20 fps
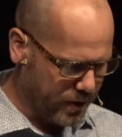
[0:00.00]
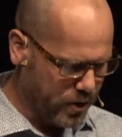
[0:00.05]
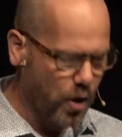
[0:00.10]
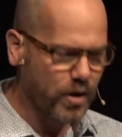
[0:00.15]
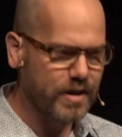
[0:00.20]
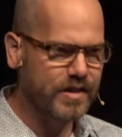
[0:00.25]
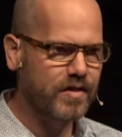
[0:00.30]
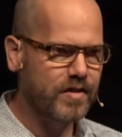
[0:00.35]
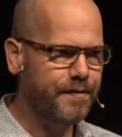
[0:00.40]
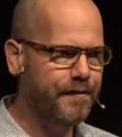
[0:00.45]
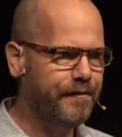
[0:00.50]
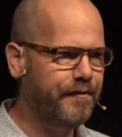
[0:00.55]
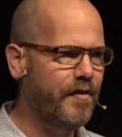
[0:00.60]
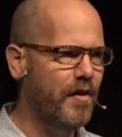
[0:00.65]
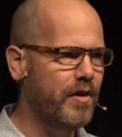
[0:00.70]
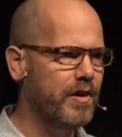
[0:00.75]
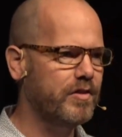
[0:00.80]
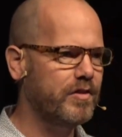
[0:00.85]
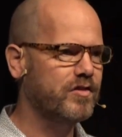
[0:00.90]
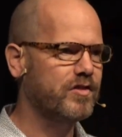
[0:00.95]
God's
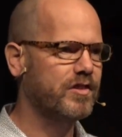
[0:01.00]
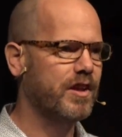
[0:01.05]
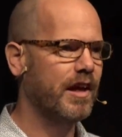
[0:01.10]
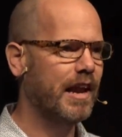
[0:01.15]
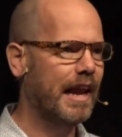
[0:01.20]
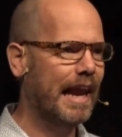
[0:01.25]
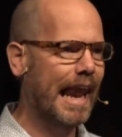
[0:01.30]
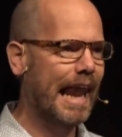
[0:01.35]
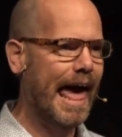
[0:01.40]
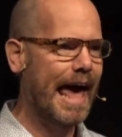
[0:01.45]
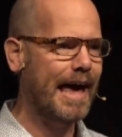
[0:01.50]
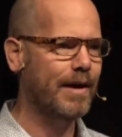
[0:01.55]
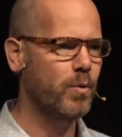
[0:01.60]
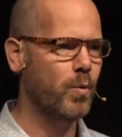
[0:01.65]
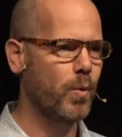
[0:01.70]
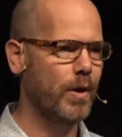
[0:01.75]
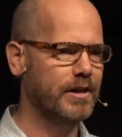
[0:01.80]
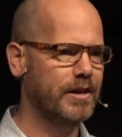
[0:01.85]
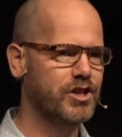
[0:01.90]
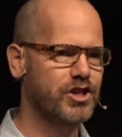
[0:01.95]
first
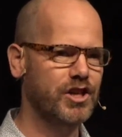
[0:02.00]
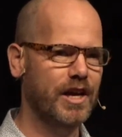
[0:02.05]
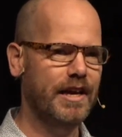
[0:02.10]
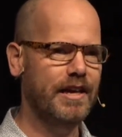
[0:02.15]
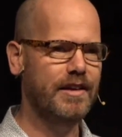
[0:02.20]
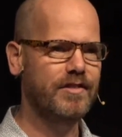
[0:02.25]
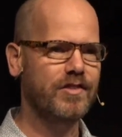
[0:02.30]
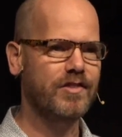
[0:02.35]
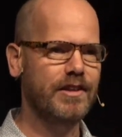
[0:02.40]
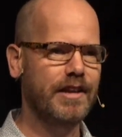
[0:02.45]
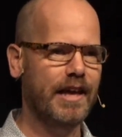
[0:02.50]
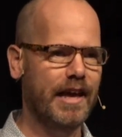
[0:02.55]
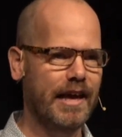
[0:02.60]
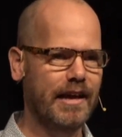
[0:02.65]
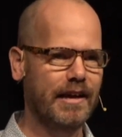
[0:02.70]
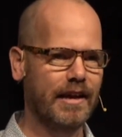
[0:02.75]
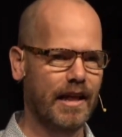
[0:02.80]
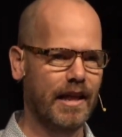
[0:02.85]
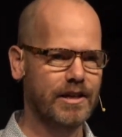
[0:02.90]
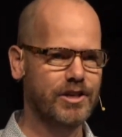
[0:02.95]
language isn't
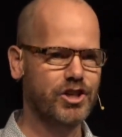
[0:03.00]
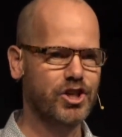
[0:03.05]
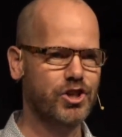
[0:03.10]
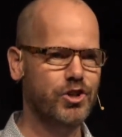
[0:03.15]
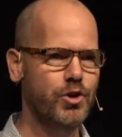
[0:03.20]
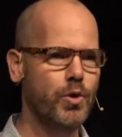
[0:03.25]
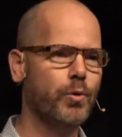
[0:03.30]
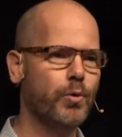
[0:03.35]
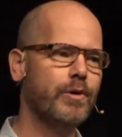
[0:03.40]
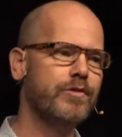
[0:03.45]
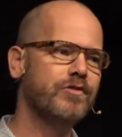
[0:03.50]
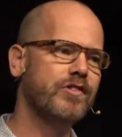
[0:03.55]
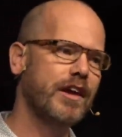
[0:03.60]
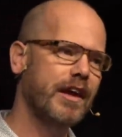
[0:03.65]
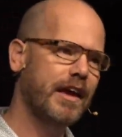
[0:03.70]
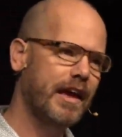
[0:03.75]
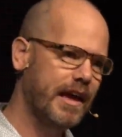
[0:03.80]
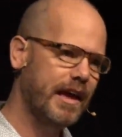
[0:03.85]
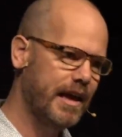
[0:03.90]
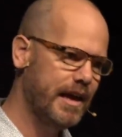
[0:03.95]
English, nor is
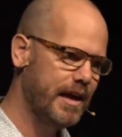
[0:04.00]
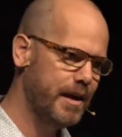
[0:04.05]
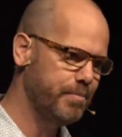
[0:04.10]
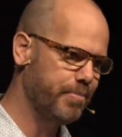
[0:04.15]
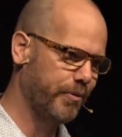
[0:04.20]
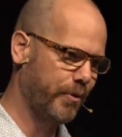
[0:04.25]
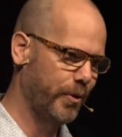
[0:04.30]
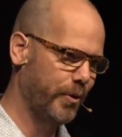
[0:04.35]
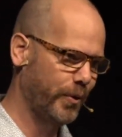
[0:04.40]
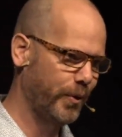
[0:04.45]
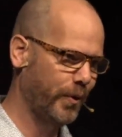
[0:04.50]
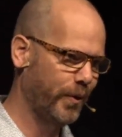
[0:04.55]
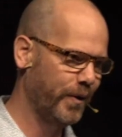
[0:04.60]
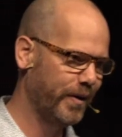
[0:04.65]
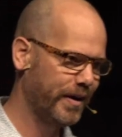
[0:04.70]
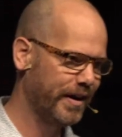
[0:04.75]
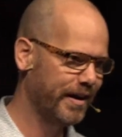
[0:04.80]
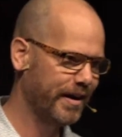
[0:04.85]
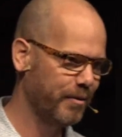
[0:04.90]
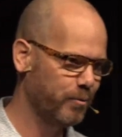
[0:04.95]
it Hebrew.
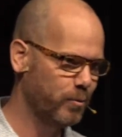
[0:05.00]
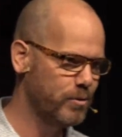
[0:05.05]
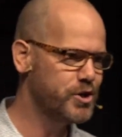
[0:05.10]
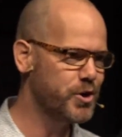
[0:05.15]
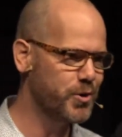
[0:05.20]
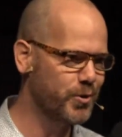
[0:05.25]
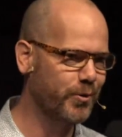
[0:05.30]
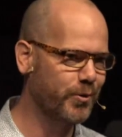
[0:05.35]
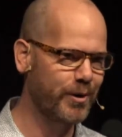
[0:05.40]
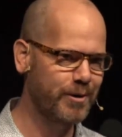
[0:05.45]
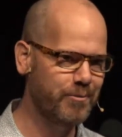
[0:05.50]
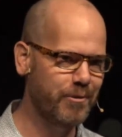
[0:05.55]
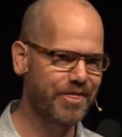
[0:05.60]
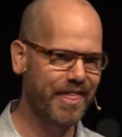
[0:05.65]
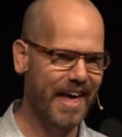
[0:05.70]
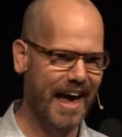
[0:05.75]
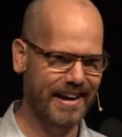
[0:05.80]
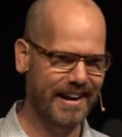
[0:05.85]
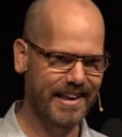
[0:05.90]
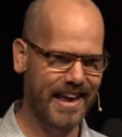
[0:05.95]
Would you agree
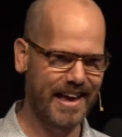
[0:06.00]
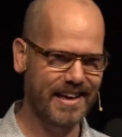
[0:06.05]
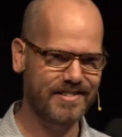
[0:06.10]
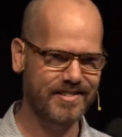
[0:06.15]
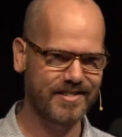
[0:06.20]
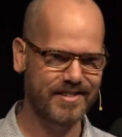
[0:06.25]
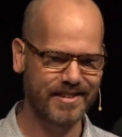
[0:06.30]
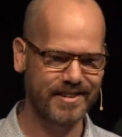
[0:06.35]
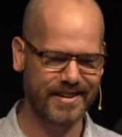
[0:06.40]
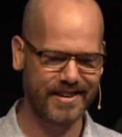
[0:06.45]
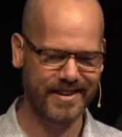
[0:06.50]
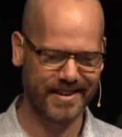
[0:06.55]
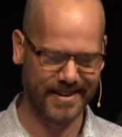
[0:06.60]
with that? Yes?